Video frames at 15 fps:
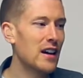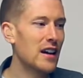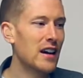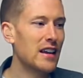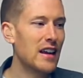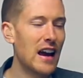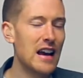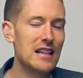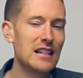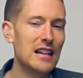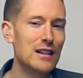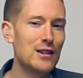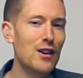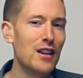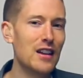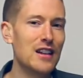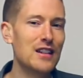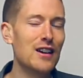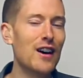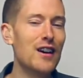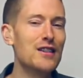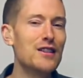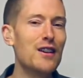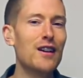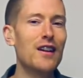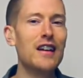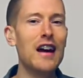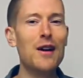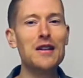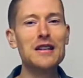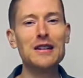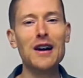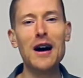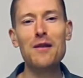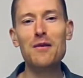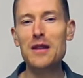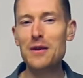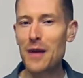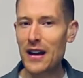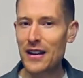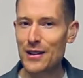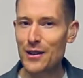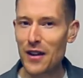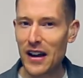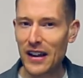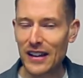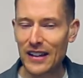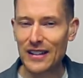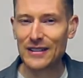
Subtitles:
Okay, so let's try the guitar solo now in time with a backing track.